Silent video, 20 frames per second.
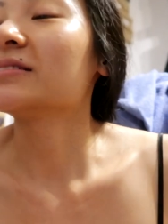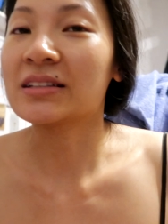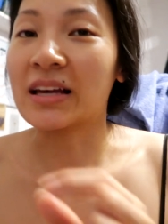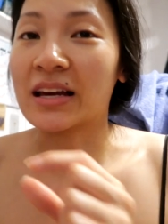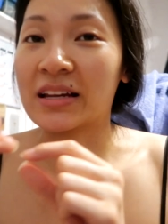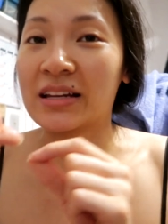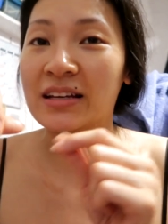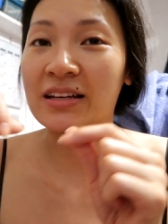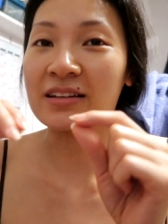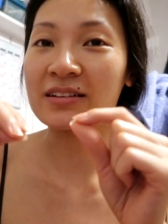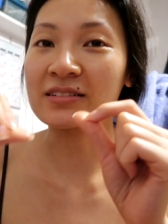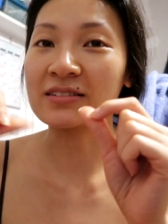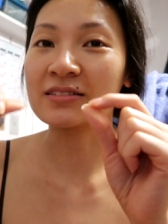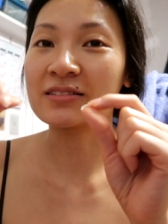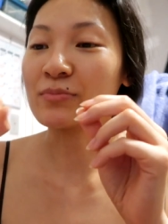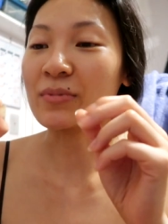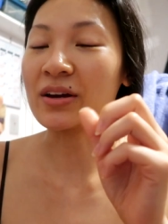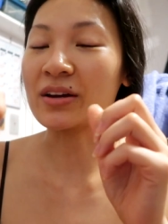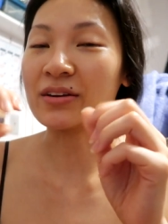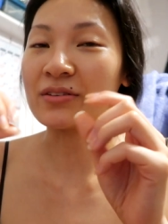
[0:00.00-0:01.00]
getting
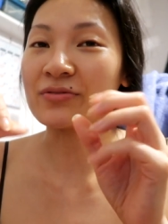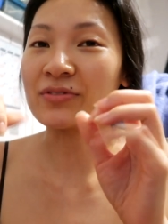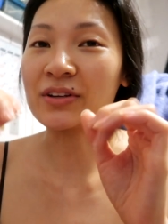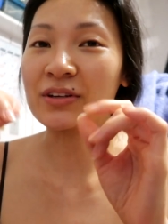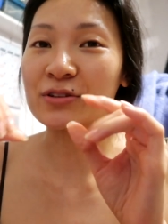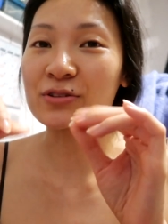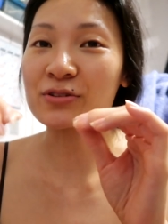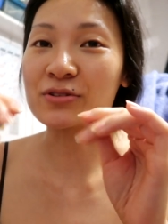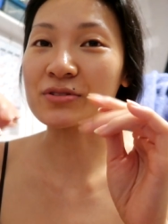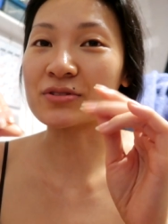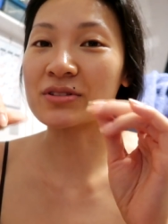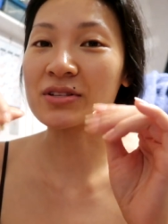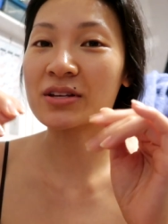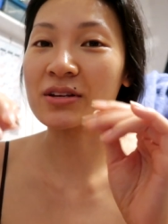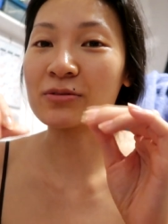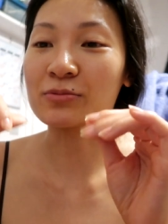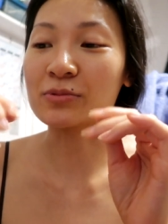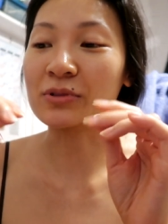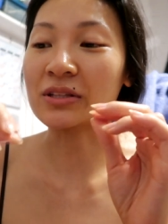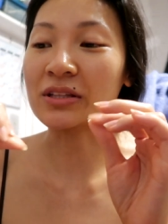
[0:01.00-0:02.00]
my fingers
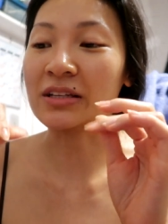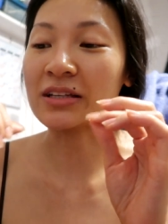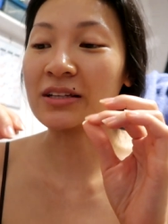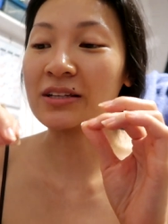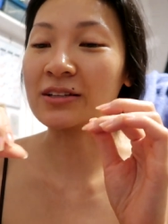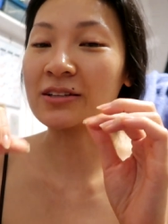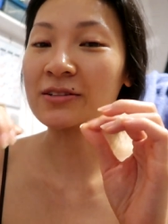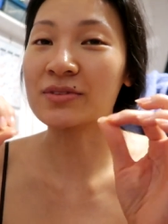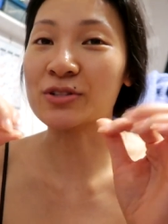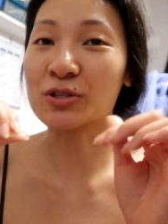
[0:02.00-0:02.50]
really